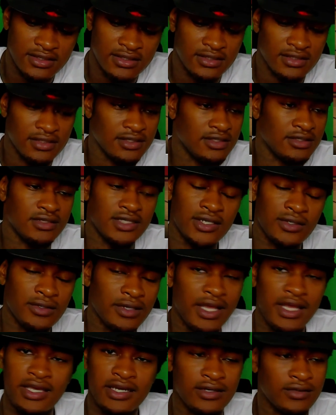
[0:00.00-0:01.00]
You know
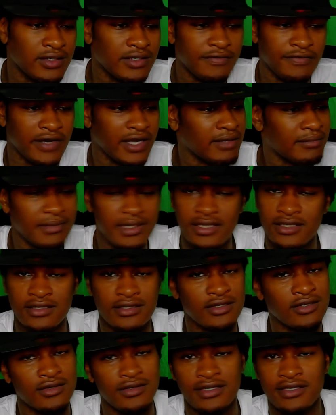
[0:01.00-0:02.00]
they ain't gonna invite me to
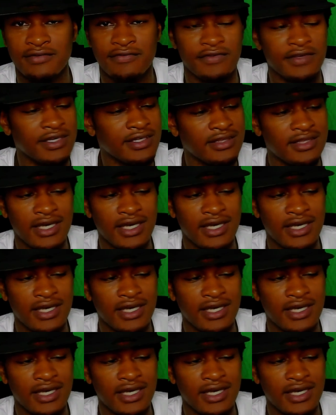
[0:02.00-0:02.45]
no event.